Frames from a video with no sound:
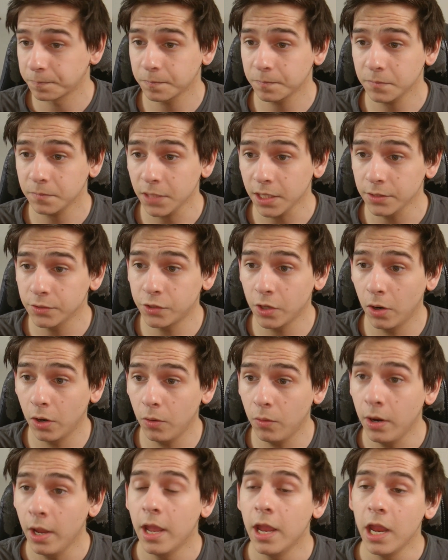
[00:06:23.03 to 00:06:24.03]
So
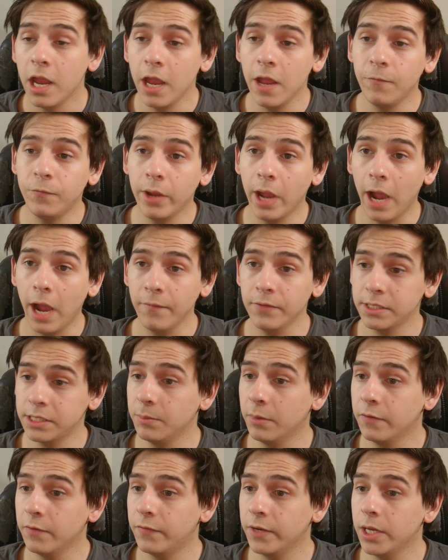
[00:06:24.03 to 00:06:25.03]
if you haven't seen
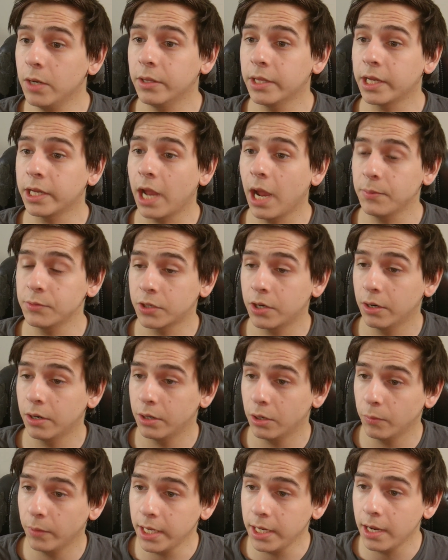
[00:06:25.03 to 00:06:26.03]
my video on the capture card
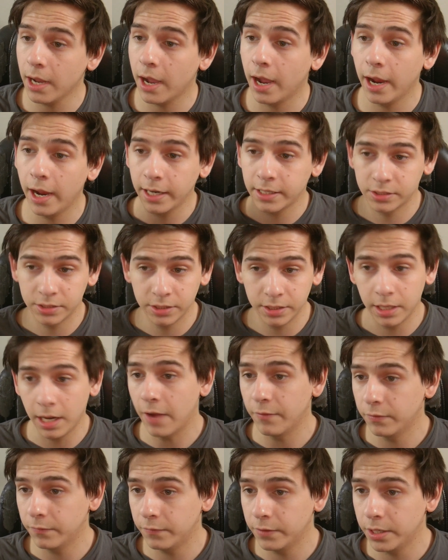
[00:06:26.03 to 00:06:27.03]
already, I actually have
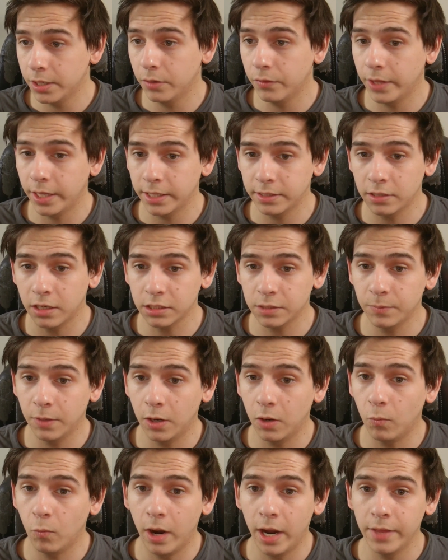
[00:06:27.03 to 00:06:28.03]
a video that talks
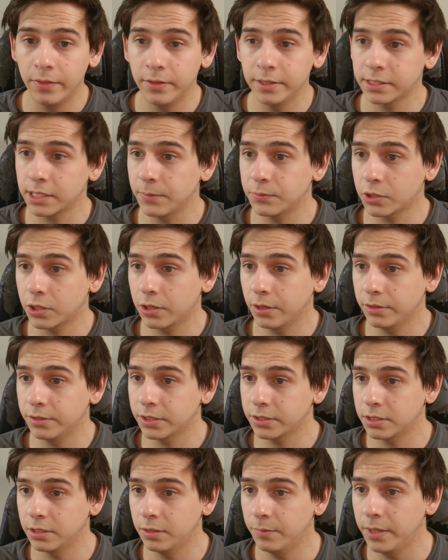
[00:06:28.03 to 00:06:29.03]
about why this capture card is
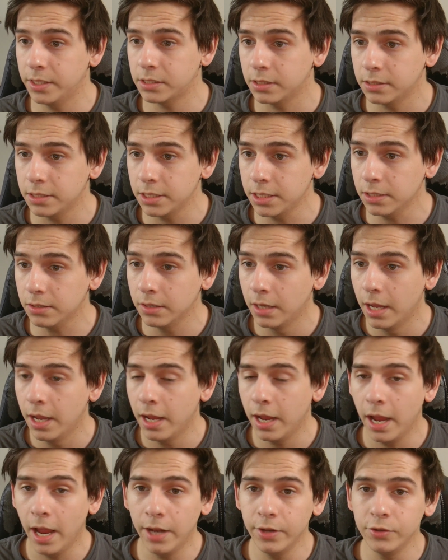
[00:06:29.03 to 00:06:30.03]
such an amazing deal
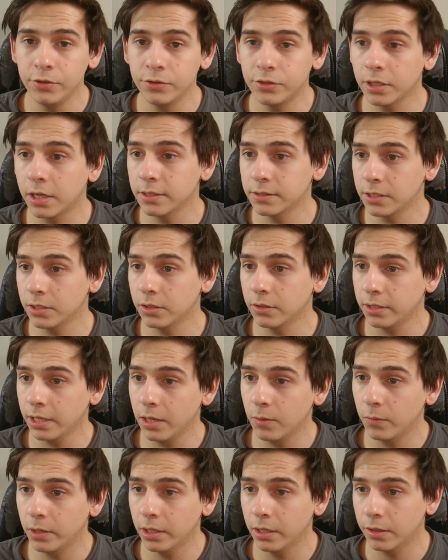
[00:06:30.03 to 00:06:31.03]
and you should consider getting
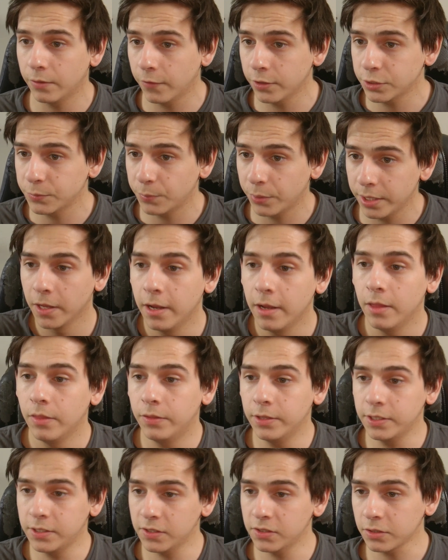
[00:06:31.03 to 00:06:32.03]
one in the first place.
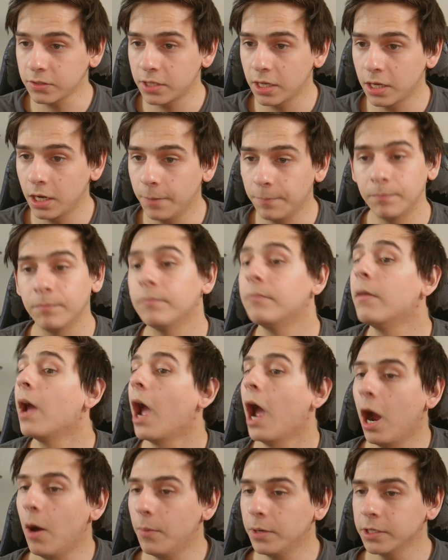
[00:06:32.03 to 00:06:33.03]
This is our setup.
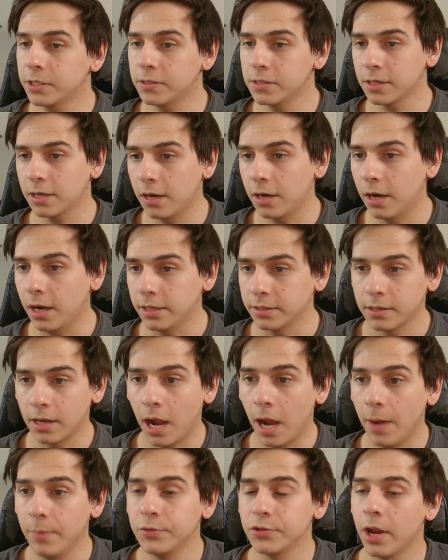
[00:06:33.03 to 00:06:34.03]
How much does it cost?
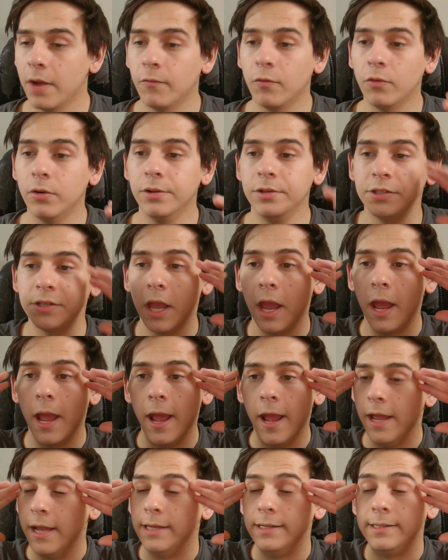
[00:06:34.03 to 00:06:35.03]
I'm sure everyone's
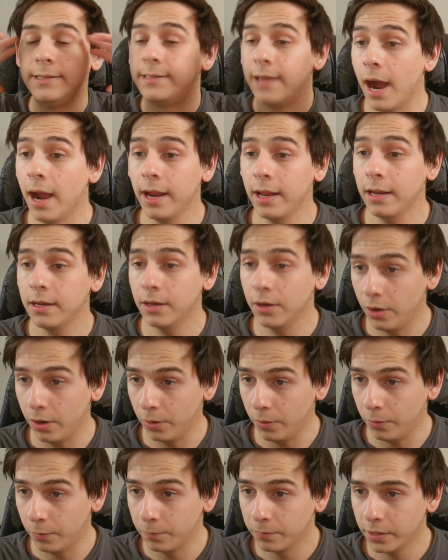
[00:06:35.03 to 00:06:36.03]
dying to know.
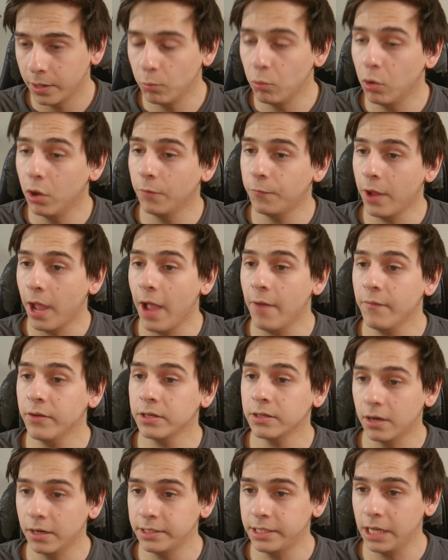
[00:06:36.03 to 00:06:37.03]
Well, if you haven't
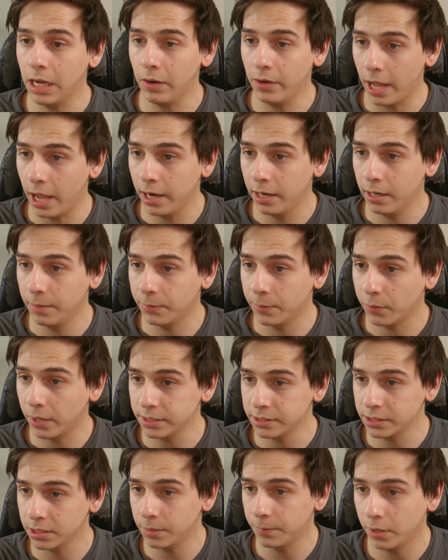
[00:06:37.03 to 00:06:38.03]
gone down and added up the price
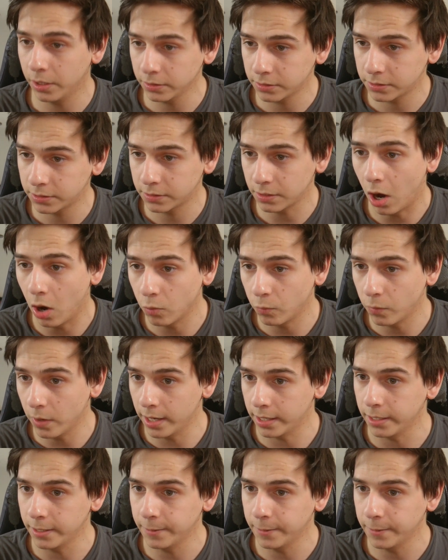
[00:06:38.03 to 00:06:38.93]
of the parts already,